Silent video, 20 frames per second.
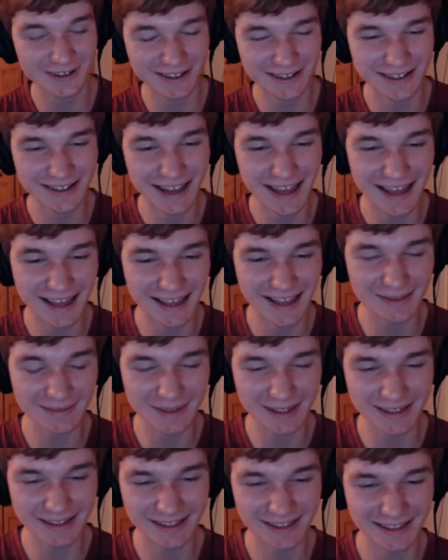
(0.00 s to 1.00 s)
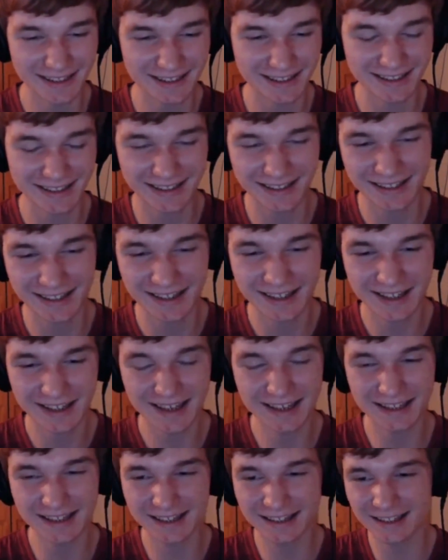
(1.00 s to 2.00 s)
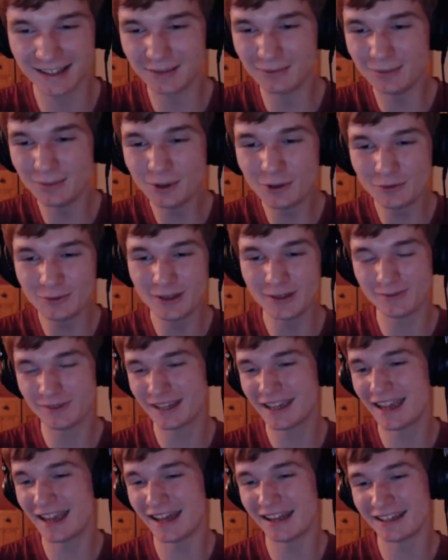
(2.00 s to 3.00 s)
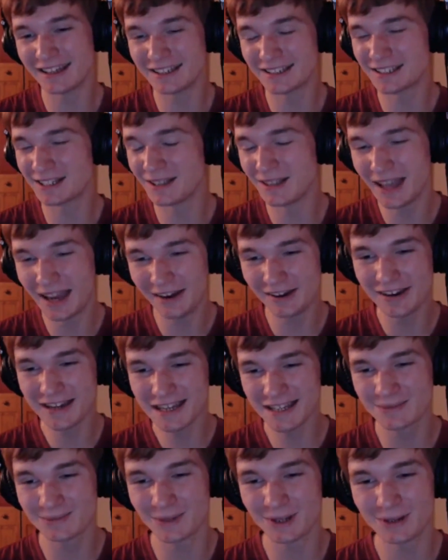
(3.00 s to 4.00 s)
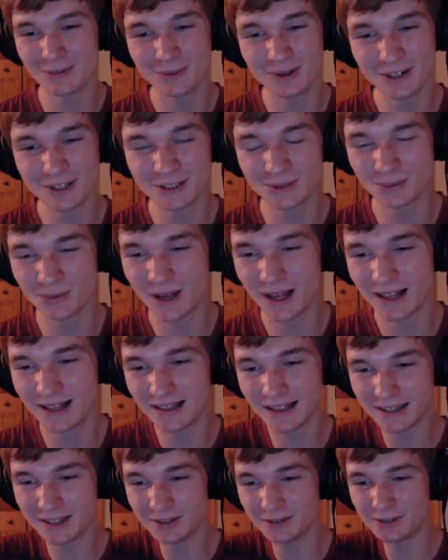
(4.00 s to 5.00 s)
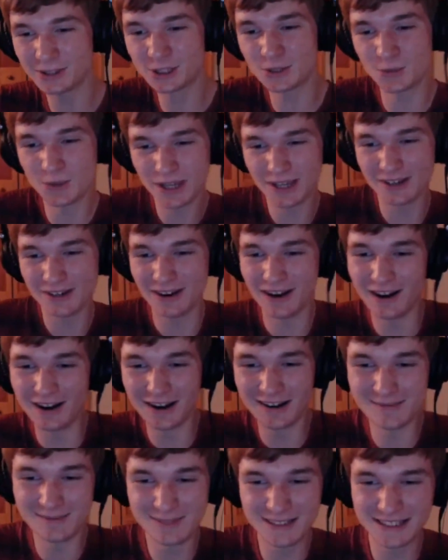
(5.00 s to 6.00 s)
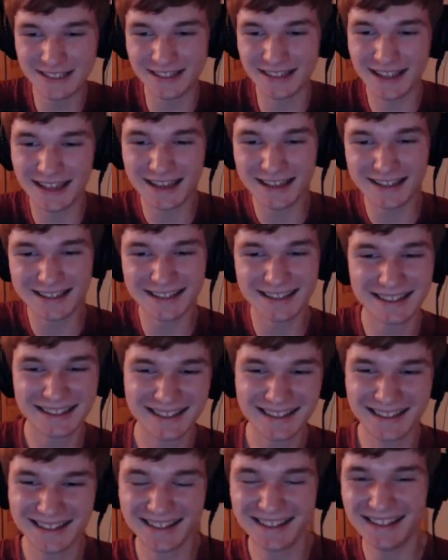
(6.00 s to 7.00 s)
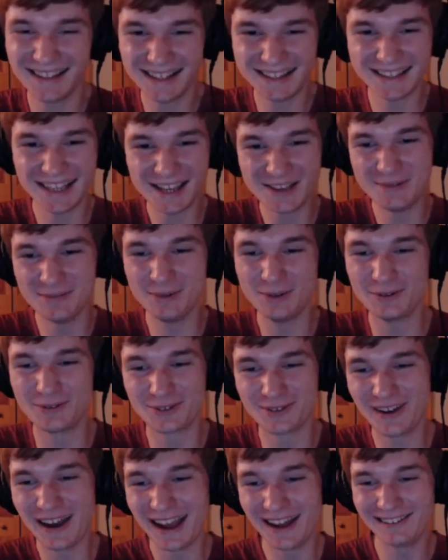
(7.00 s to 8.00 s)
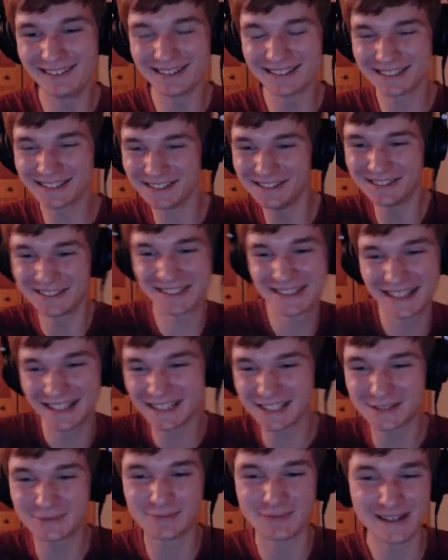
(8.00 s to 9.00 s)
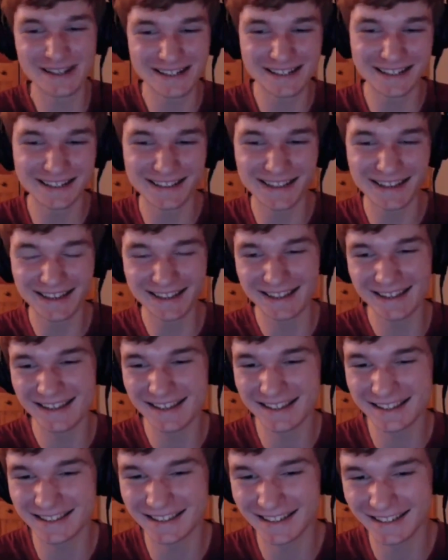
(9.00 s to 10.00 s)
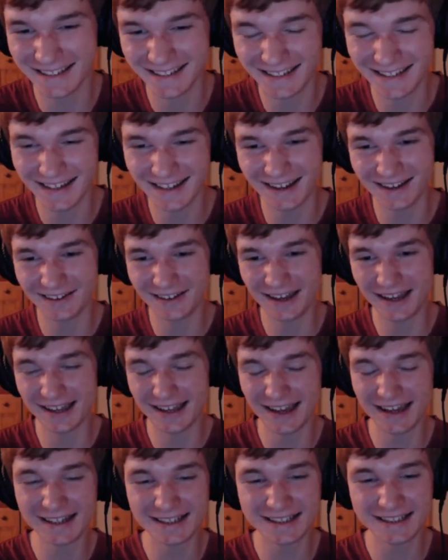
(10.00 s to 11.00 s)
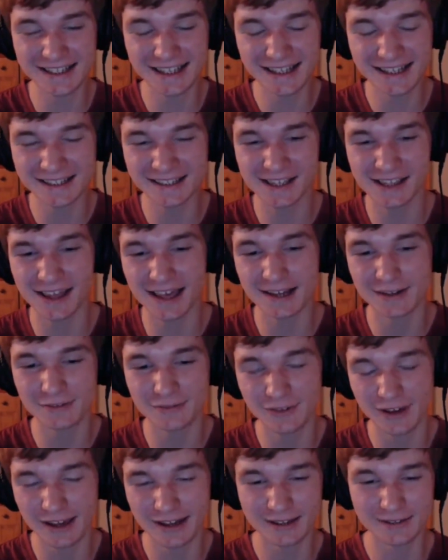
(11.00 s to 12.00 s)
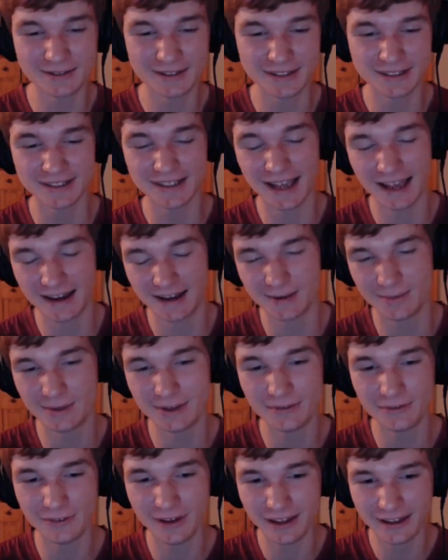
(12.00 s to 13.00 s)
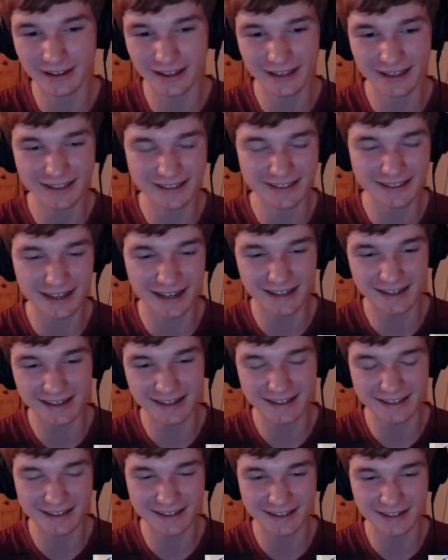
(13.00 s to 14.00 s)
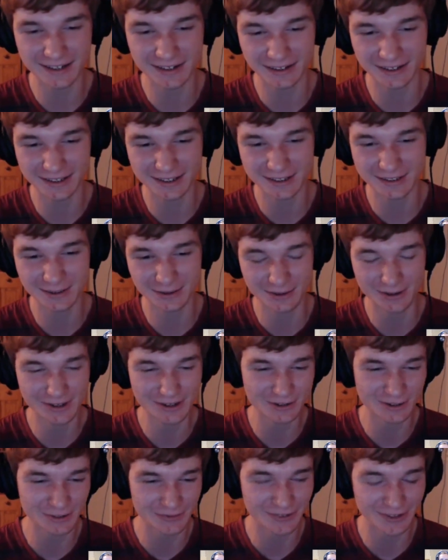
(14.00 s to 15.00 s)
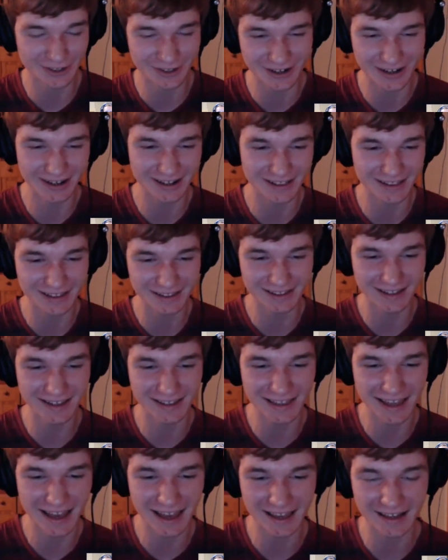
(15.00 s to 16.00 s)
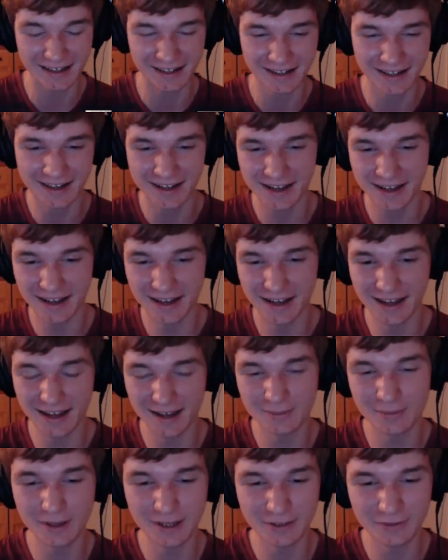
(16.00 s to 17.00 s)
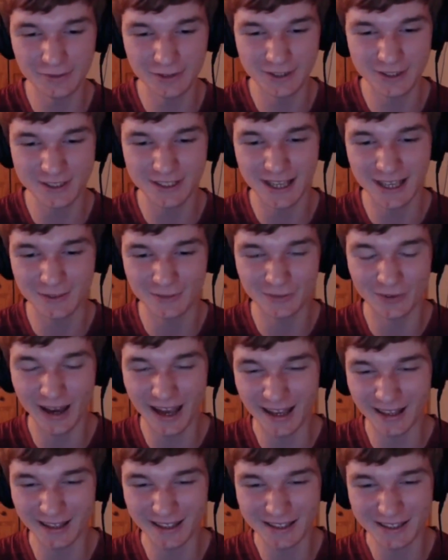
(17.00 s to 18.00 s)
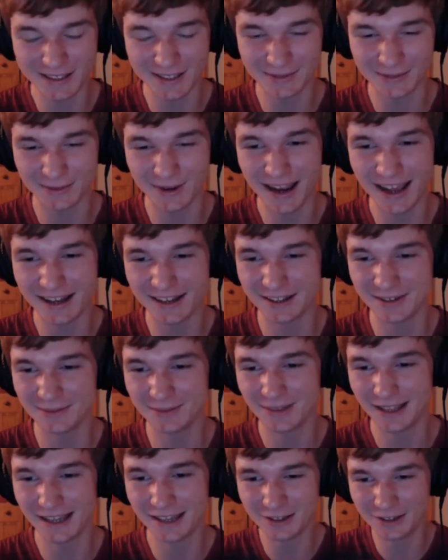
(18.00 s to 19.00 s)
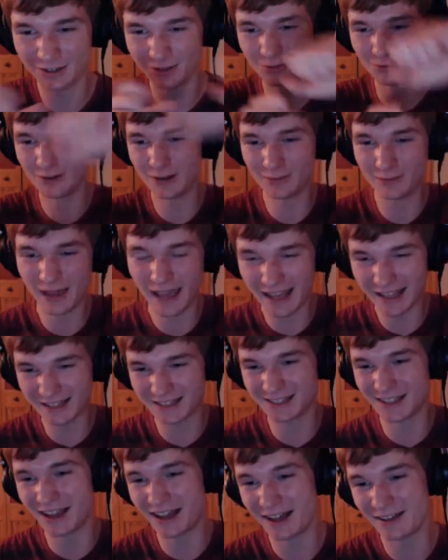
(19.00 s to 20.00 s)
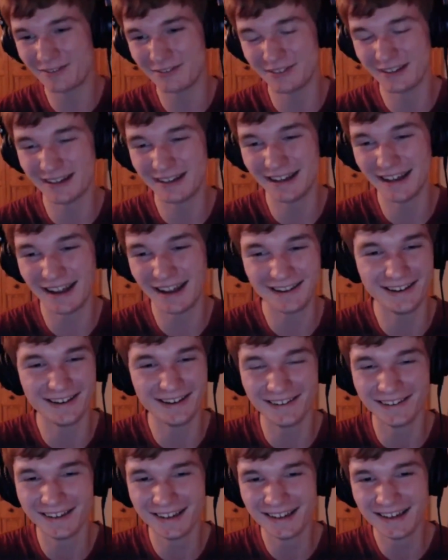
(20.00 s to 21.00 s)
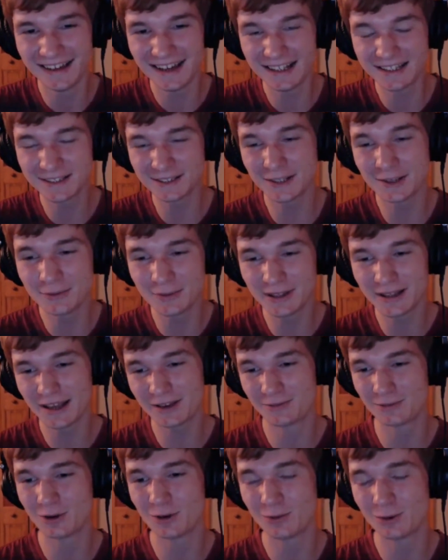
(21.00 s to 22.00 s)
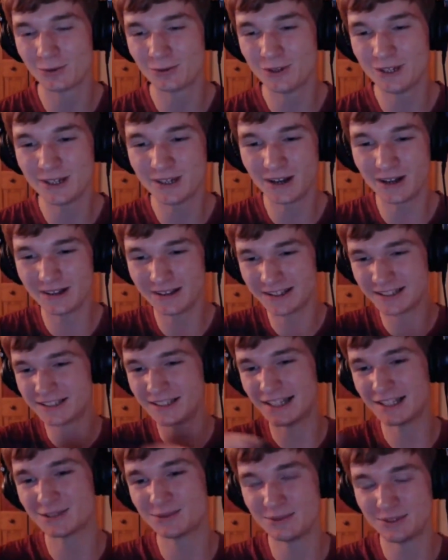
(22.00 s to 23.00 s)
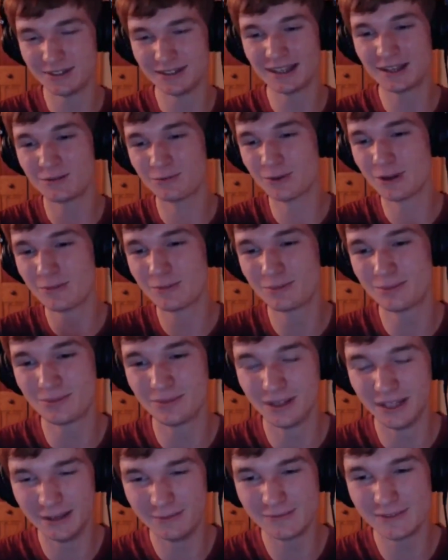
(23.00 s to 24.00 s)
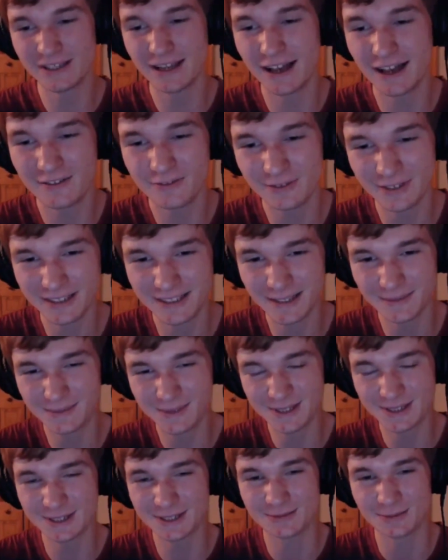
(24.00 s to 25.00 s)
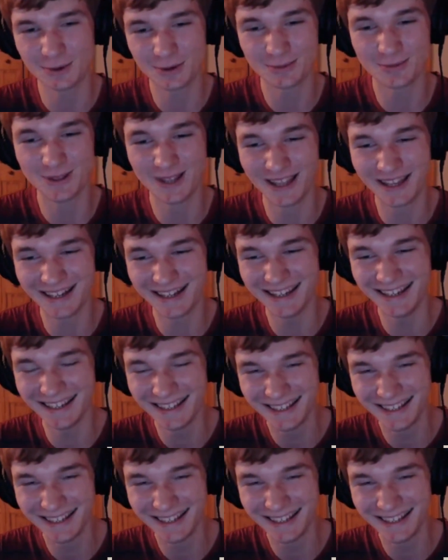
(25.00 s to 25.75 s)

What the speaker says: And yeah, I mean, the movement mechanic is hilarious, but it works well. Like you swing your arms and like that's how you move around. So you're just like sprinting like this. And, you know, I just think it's a lot of fun. It was designed to be fun. Like it's not necessarily story driven or anything like that. But if you just like violence and random, like you can rip heads off, and I don't know, it's a little bit like Robo Recall in the sense where you can like rip limbs off, except it's just more bloody.